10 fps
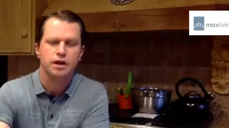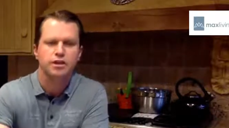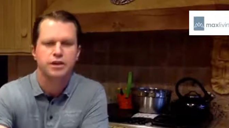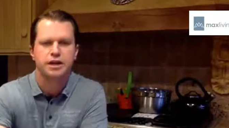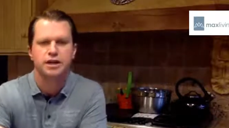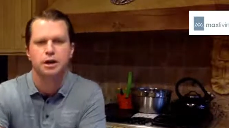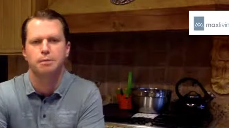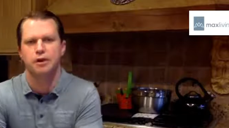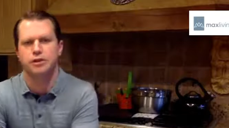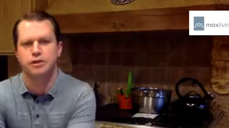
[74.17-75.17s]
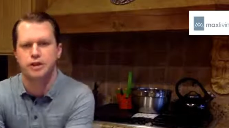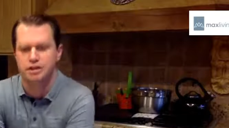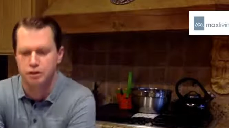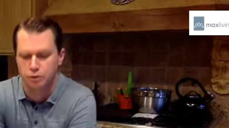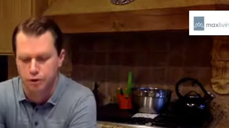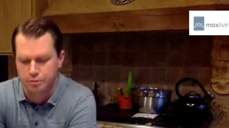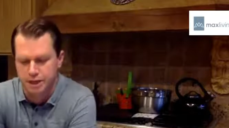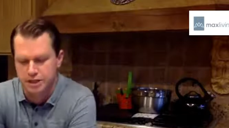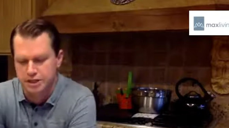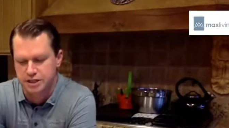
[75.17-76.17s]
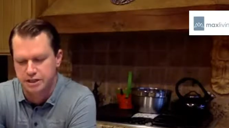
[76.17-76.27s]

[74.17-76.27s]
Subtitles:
think a couple other things that are worth mentioning.